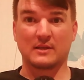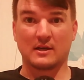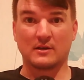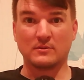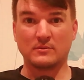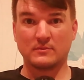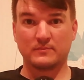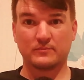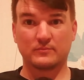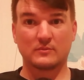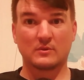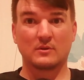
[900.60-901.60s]
now
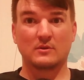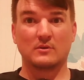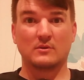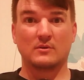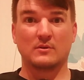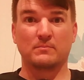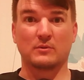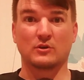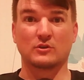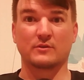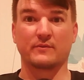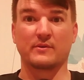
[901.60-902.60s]

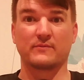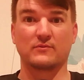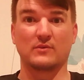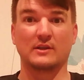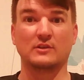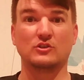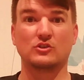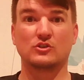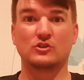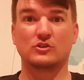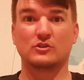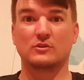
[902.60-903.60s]
because of the
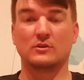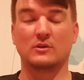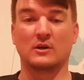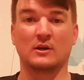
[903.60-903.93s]
French